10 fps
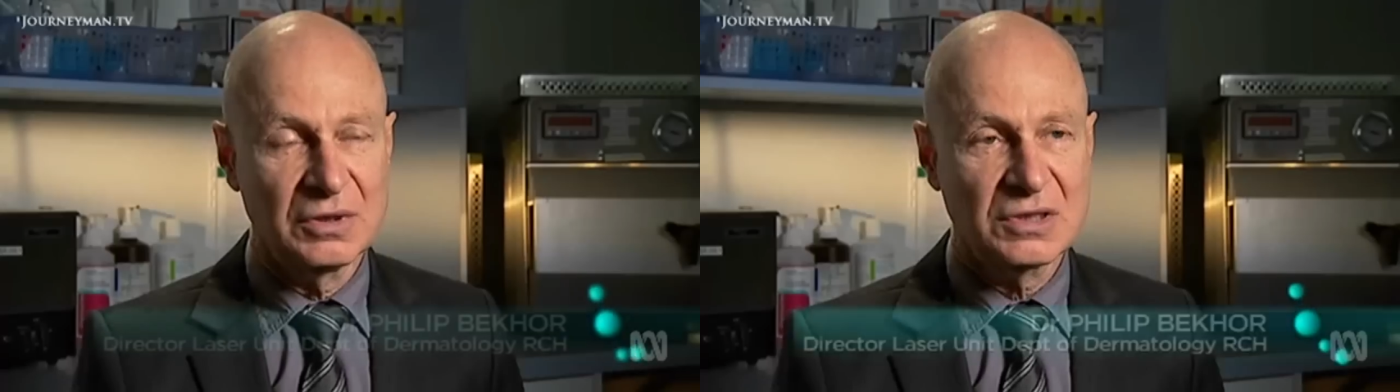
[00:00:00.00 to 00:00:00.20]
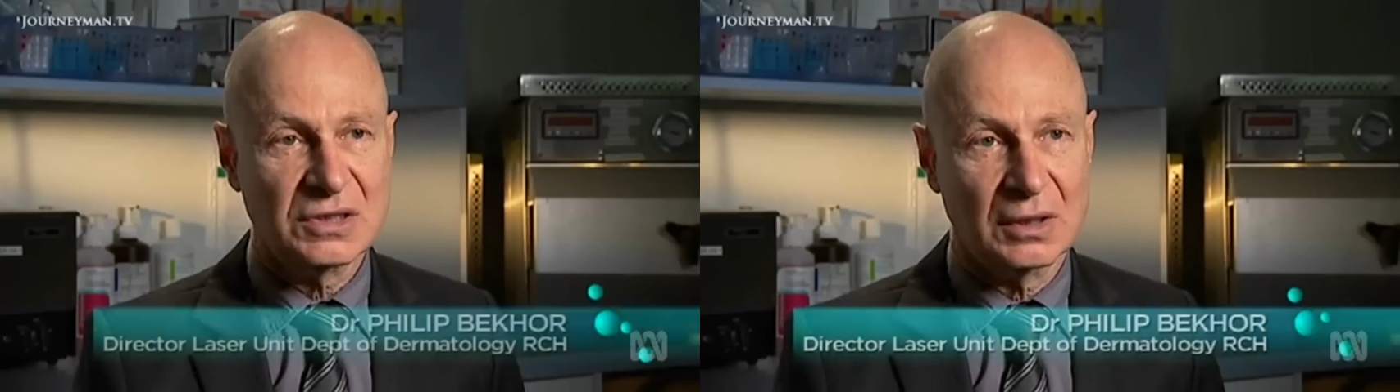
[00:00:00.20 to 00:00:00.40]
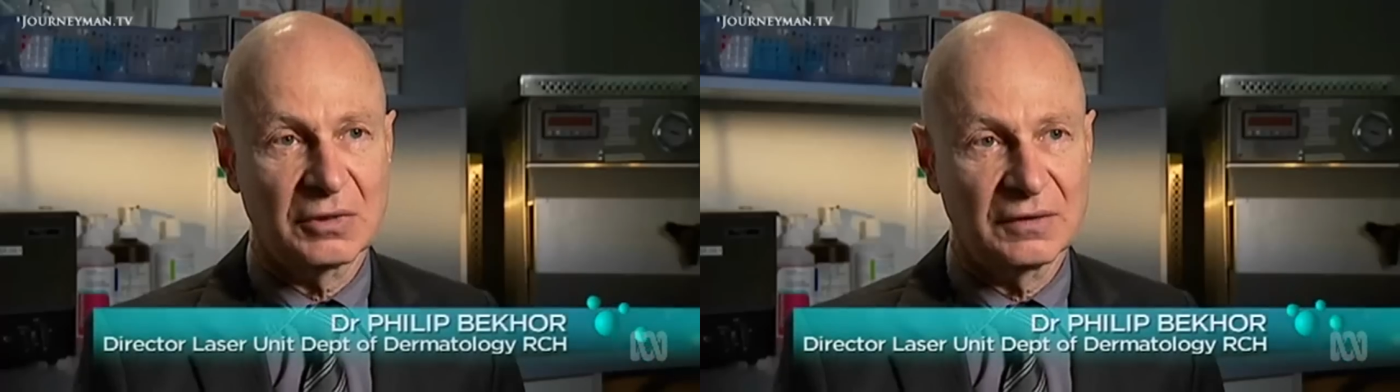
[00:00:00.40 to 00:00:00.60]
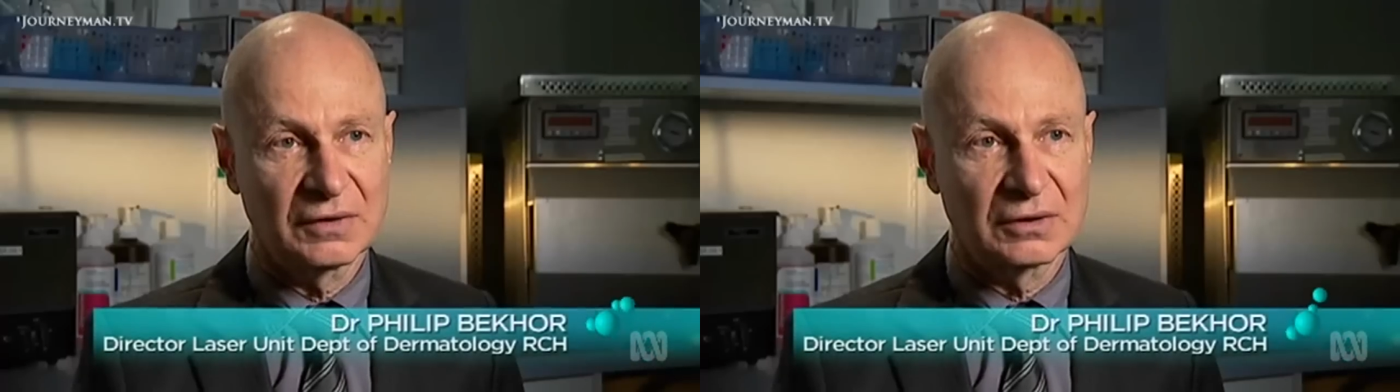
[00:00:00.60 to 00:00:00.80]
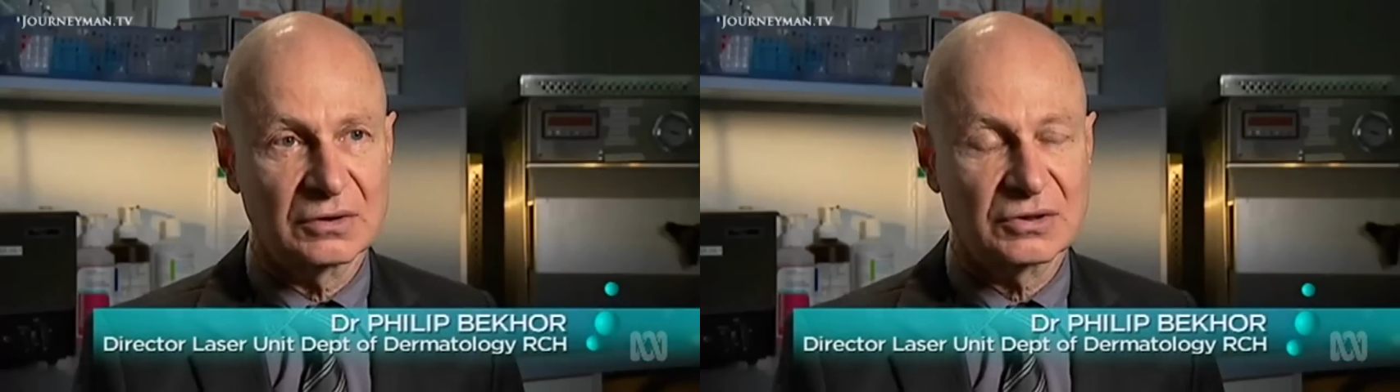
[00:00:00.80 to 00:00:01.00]
is some
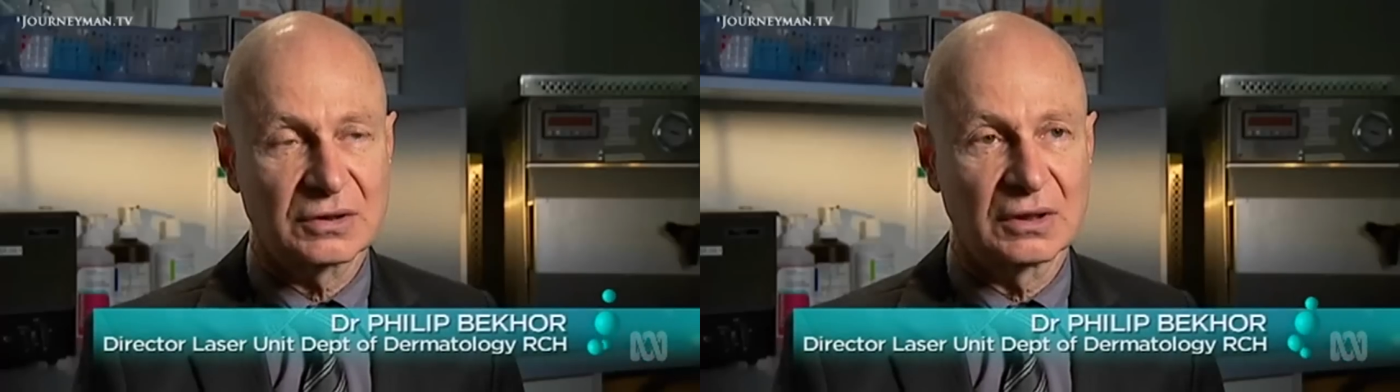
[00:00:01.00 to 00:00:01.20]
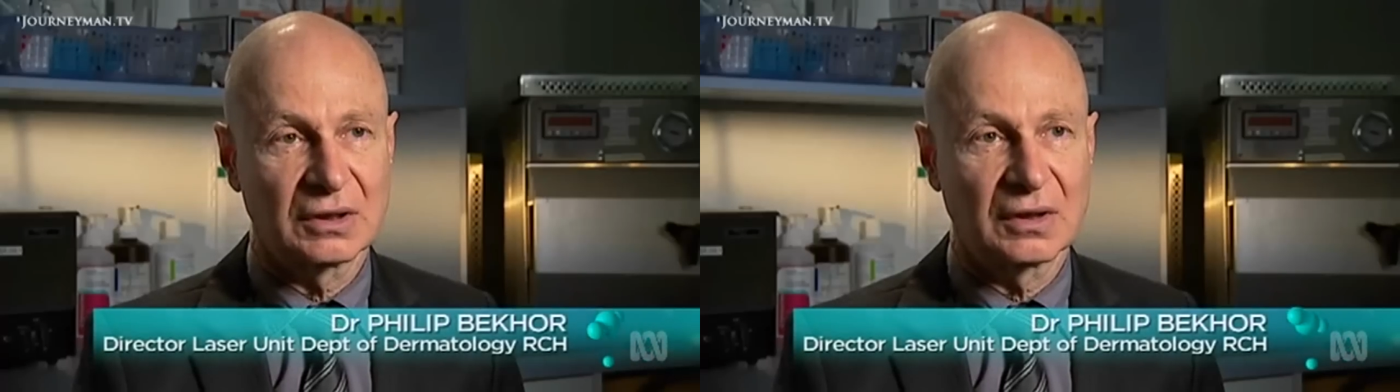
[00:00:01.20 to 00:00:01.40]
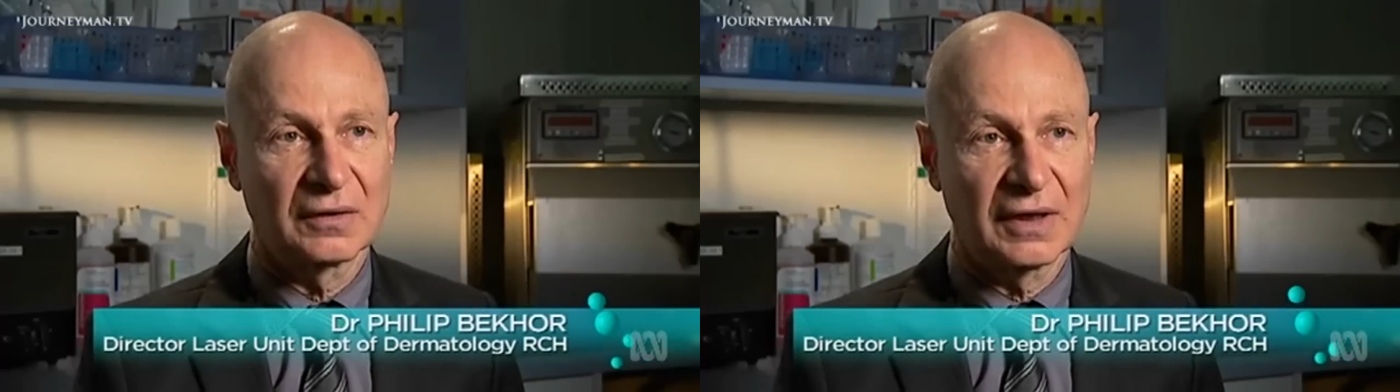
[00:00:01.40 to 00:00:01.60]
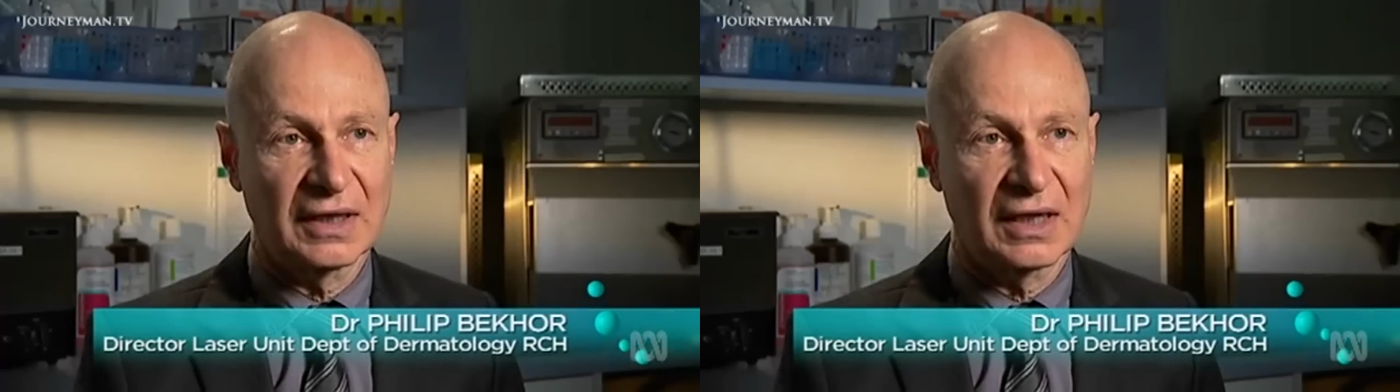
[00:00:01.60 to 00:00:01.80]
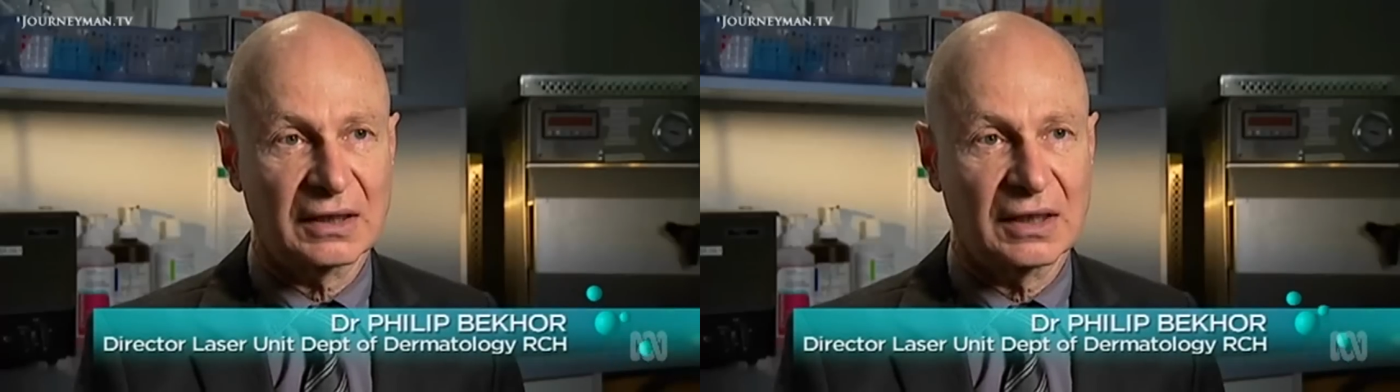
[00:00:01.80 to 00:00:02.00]
evidence that they
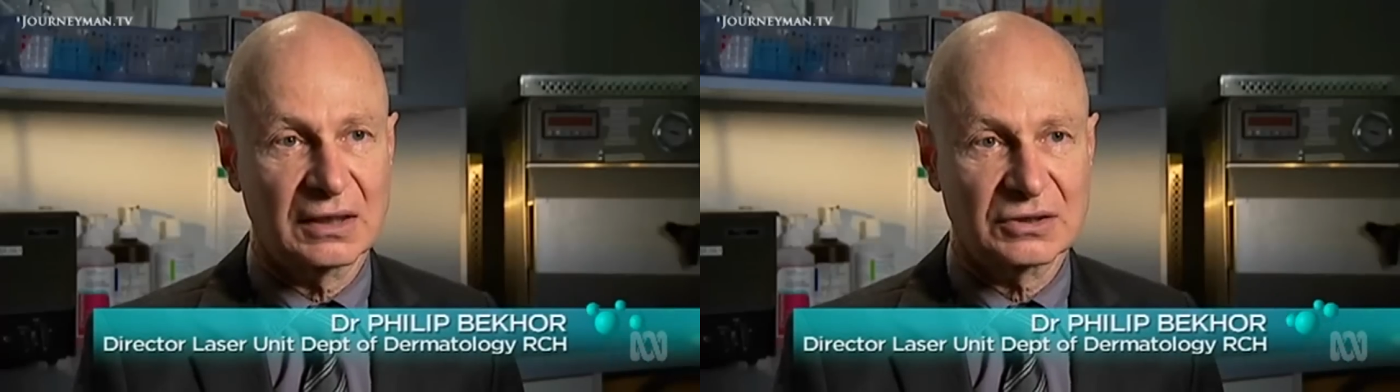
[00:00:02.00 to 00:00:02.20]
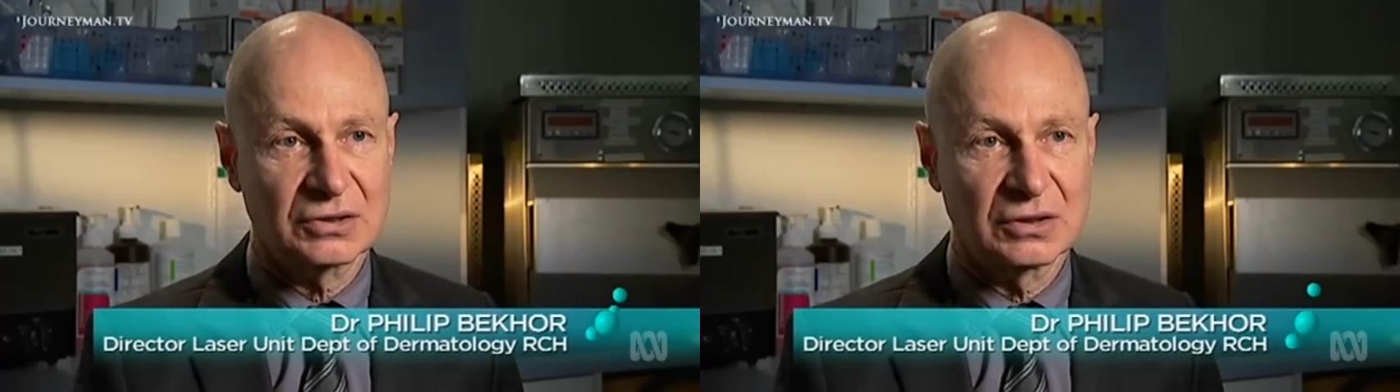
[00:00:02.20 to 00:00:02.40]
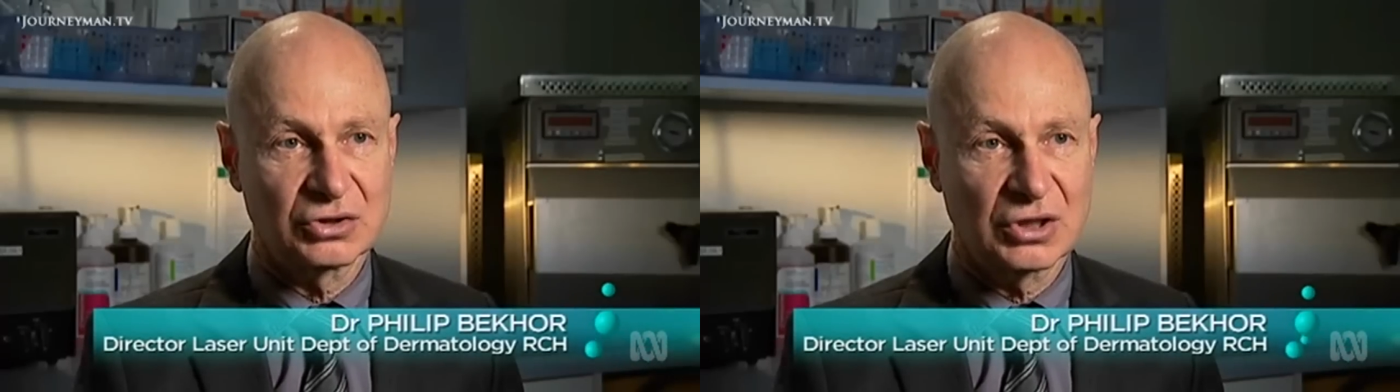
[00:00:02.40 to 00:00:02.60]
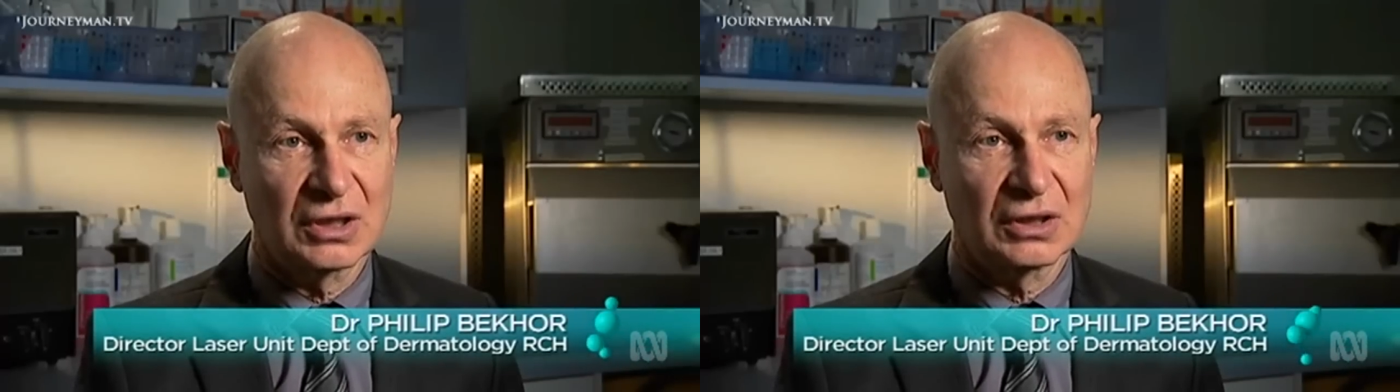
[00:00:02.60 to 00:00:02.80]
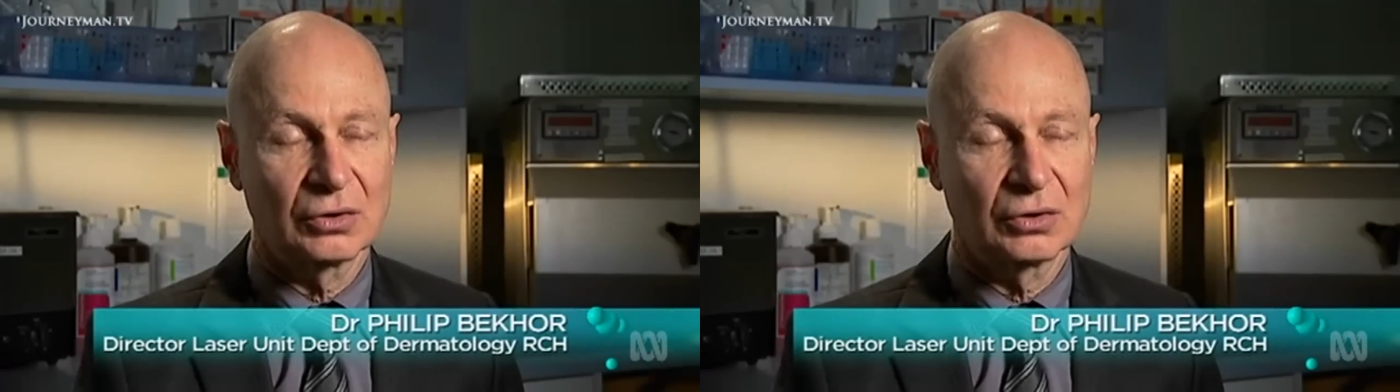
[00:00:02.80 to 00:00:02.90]
are carcinogenic